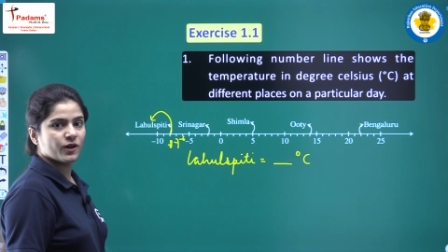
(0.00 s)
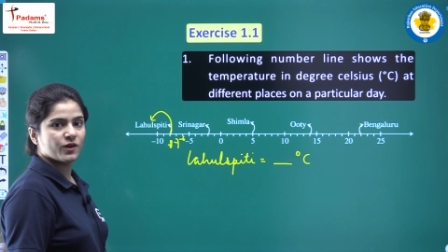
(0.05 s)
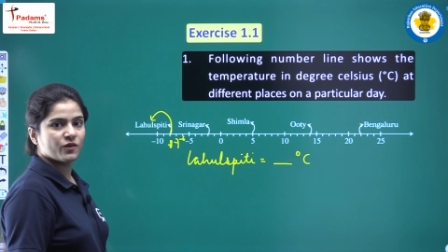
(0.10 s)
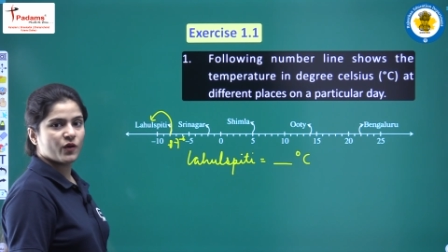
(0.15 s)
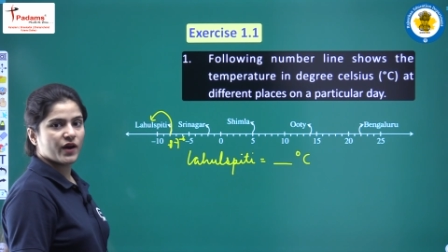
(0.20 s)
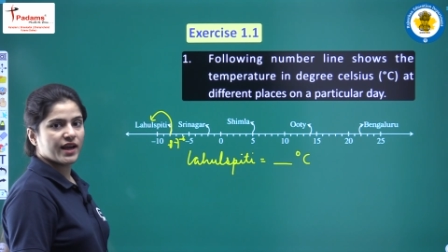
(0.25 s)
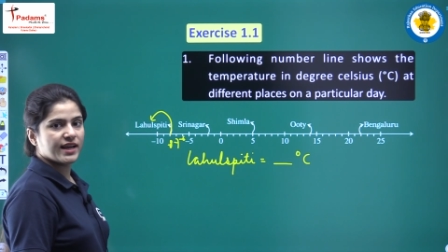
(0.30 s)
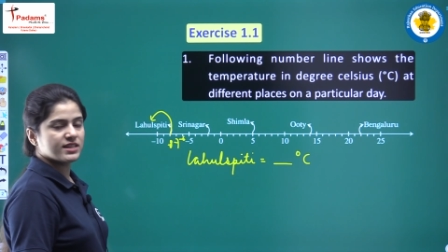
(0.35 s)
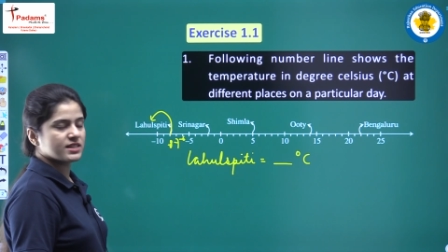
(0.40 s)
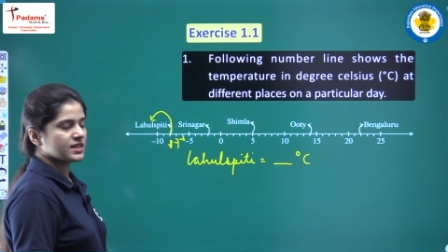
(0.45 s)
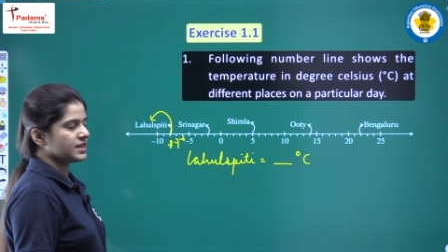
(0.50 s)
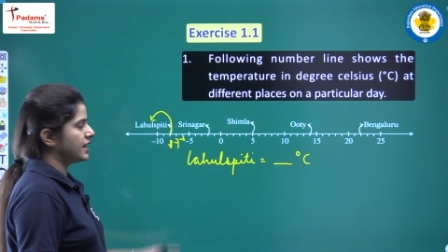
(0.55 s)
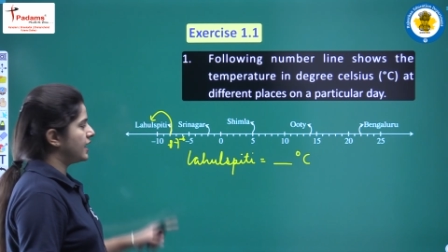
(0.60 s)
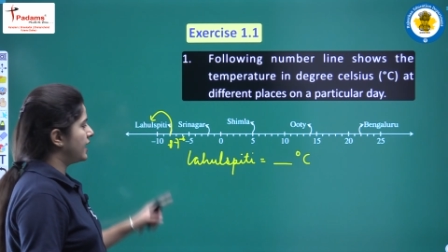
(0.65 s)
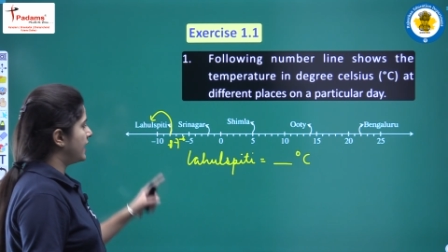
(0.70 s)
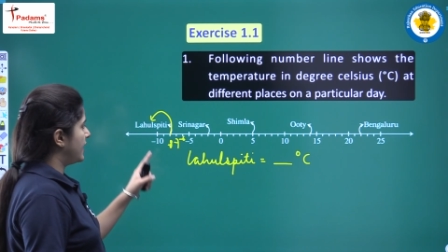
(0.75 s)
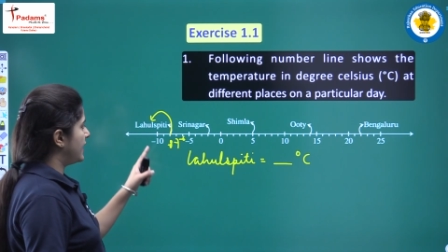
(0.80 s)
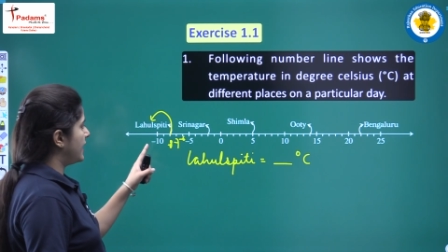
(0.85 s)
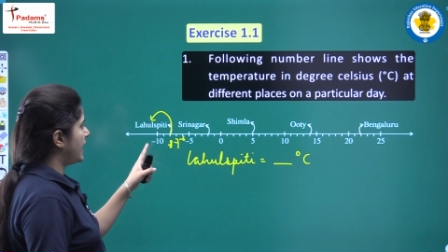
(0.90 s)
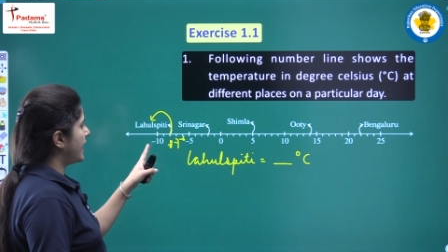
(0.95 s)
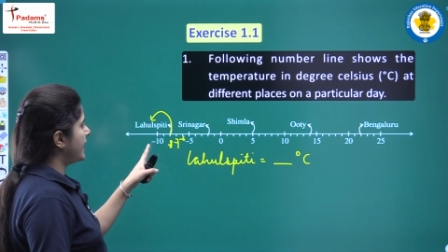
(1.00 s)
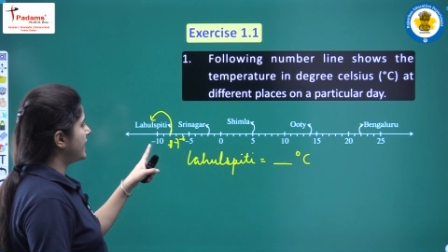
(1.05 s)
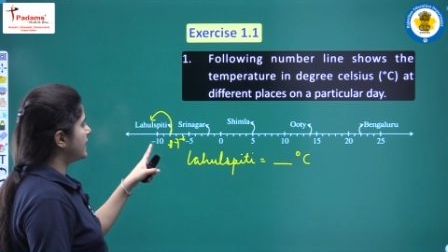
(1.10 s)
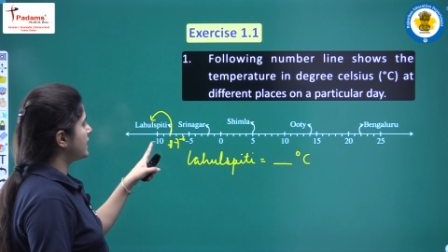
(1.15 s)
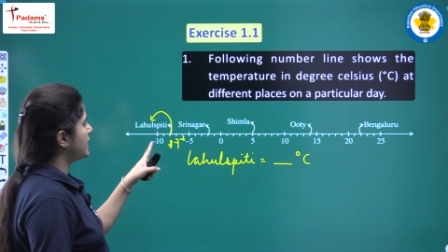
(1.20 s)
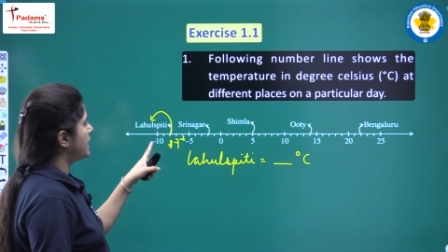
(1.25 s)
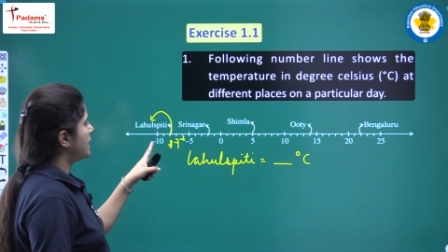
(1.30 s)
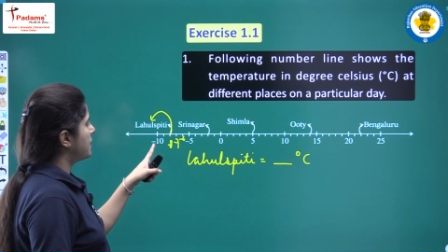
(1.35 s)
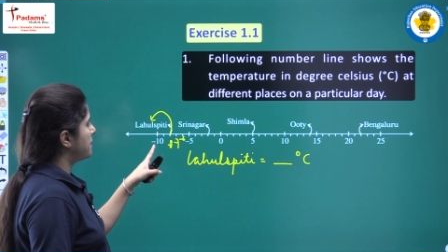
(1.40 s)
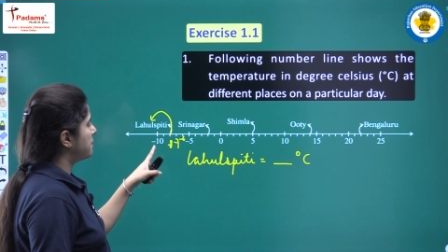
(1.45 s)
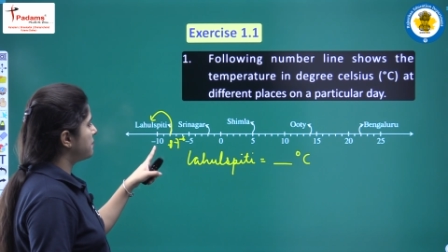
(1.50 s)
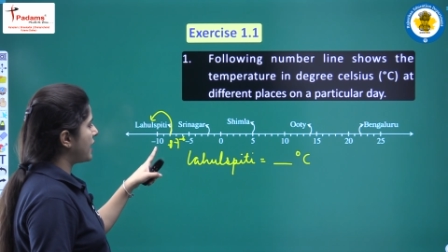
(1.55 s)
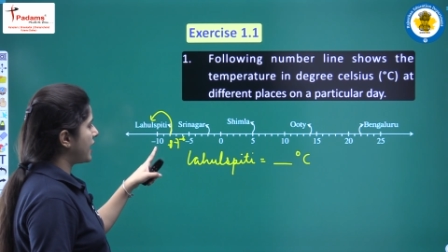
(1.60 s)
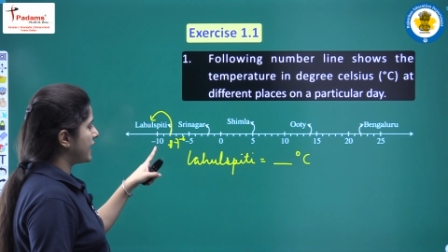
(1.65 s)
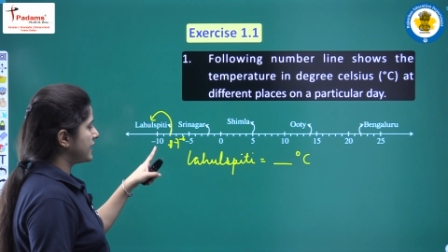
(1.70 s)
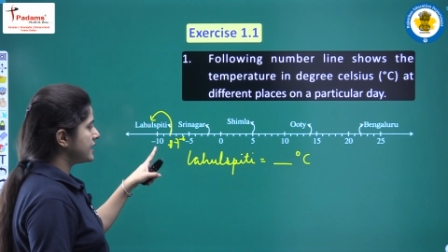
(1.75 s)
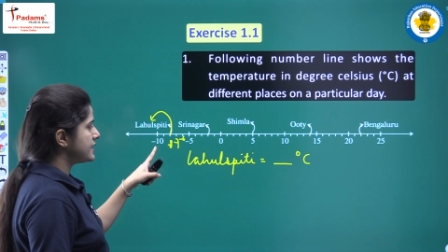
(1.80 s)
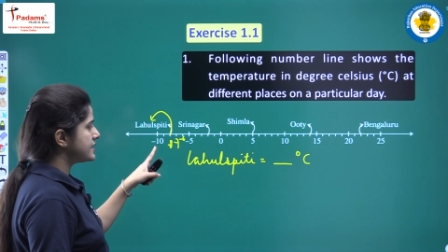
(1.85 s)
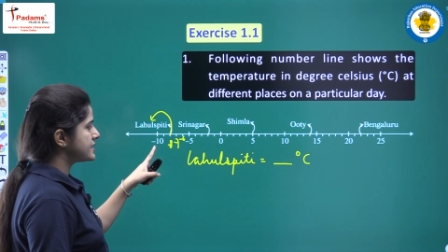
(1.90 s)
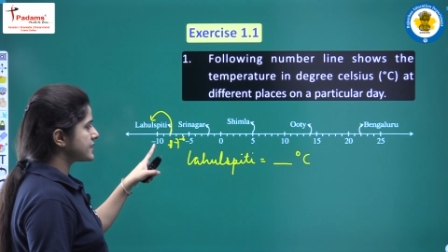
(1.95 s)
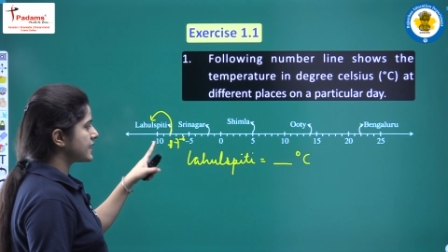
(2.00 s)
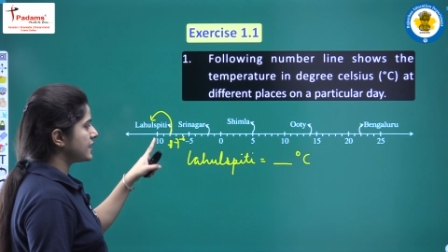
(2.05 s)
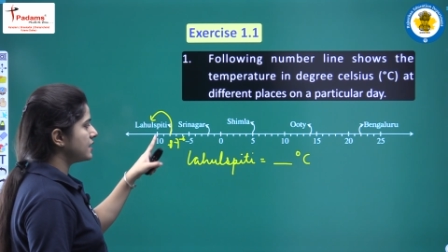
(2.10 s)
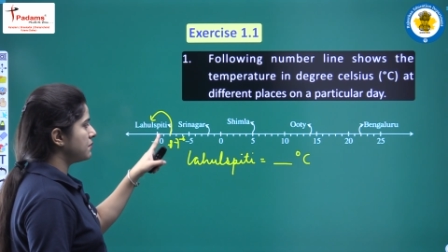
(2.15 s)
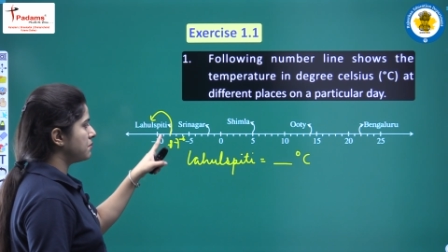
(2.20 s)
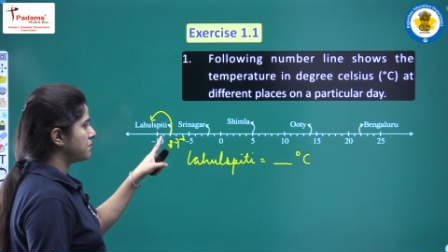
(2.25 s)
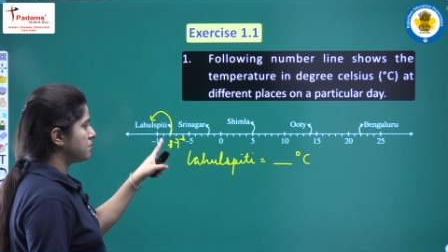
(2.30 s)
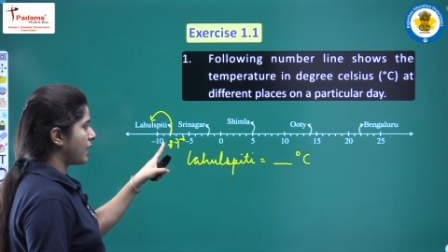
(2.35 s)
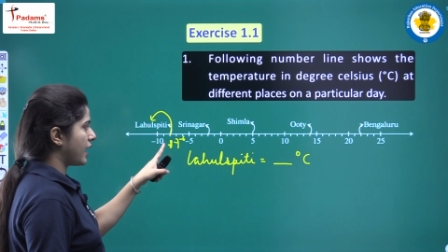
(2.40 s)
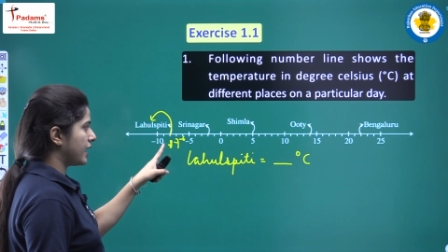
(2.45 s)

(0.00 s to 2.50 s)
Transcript: All right, like minus 10,